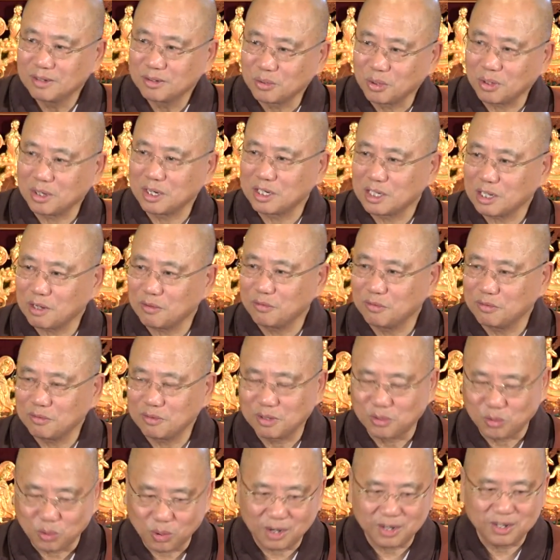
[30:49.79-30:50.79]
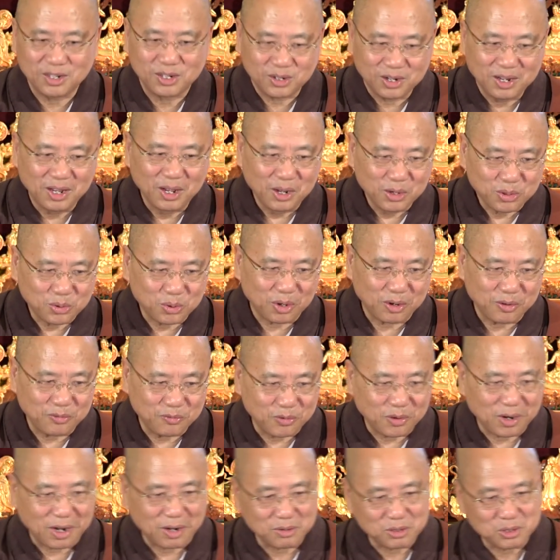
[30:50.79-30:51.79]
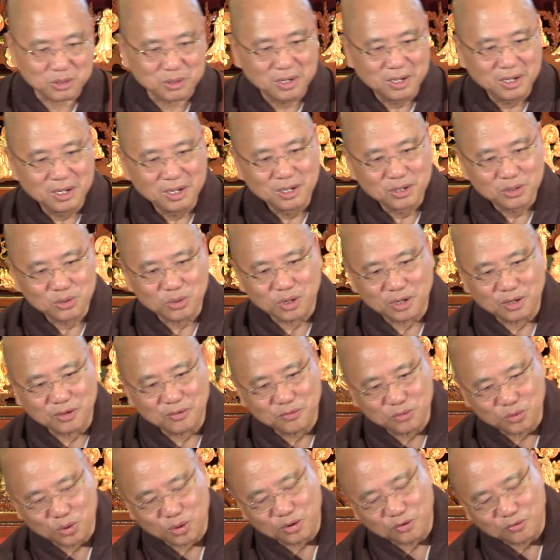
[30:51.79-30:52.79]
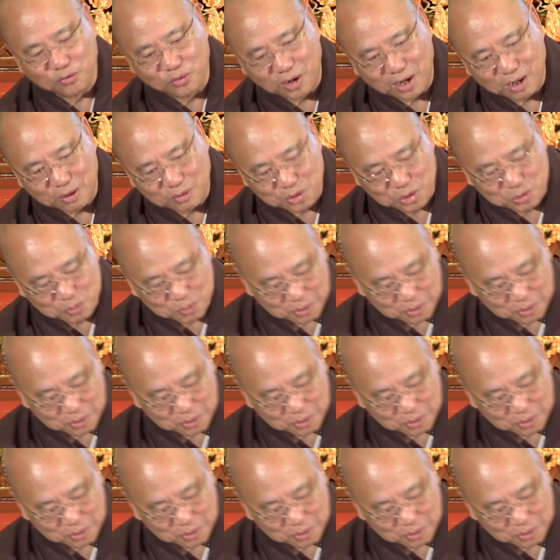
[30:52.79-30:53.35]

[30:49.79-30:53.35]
27, 20, 24 hours, 20, 24 hours